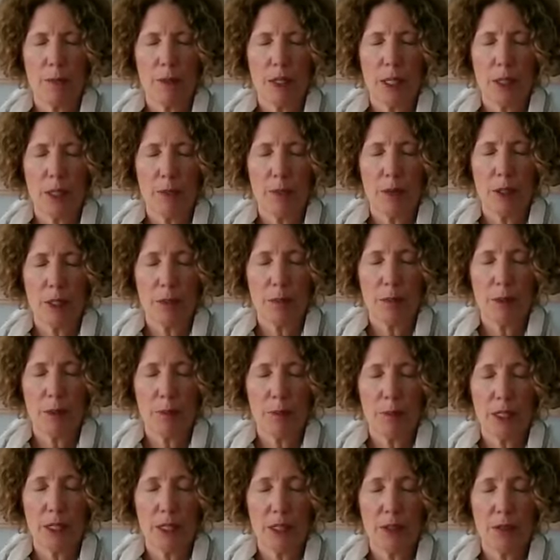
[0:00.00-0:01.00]
may we
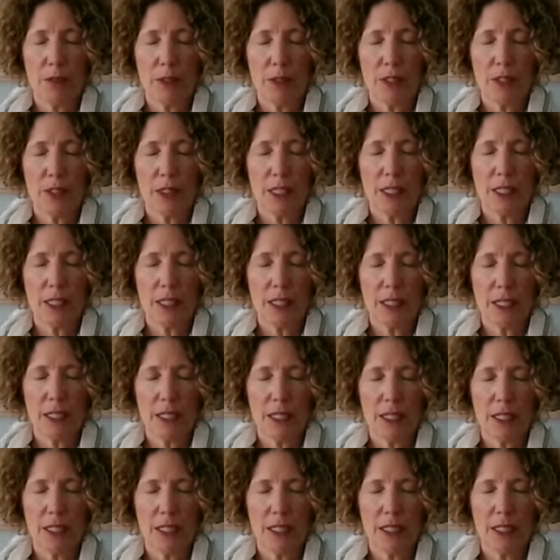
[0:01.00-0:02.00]
be peaceful and at
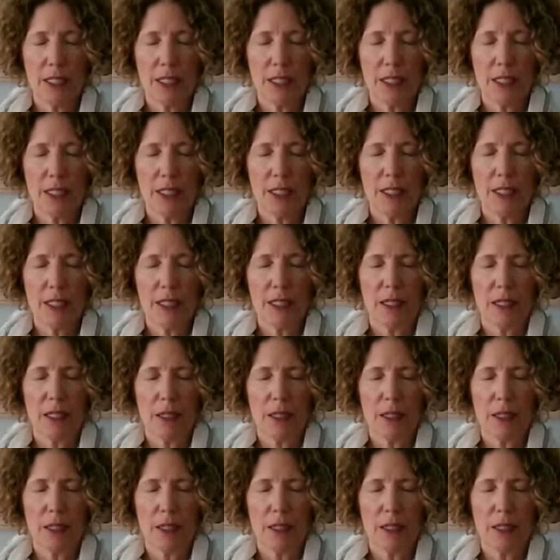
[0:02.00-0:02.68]
ease.